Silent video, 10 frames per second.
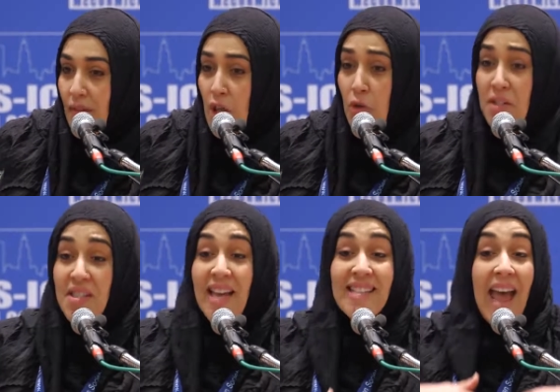You
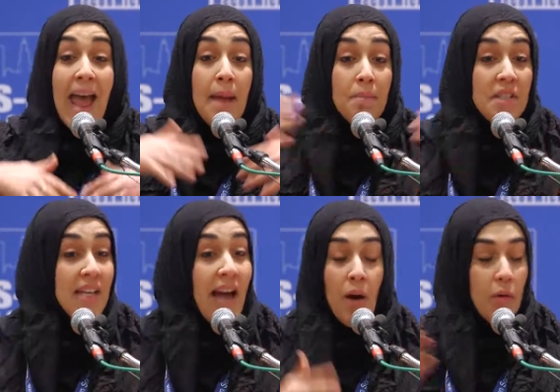decide to
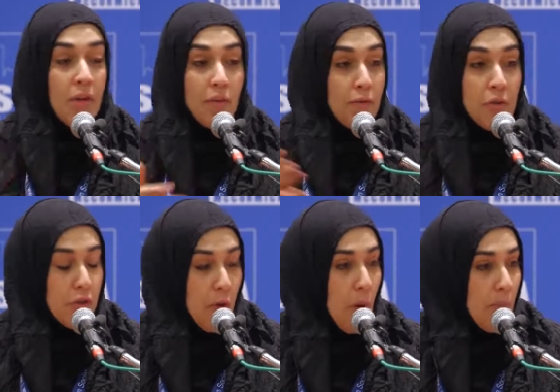empty out your
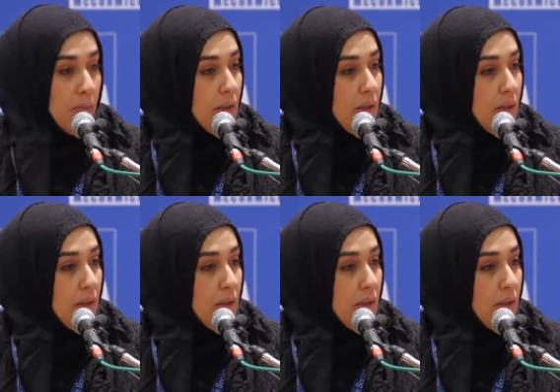future home.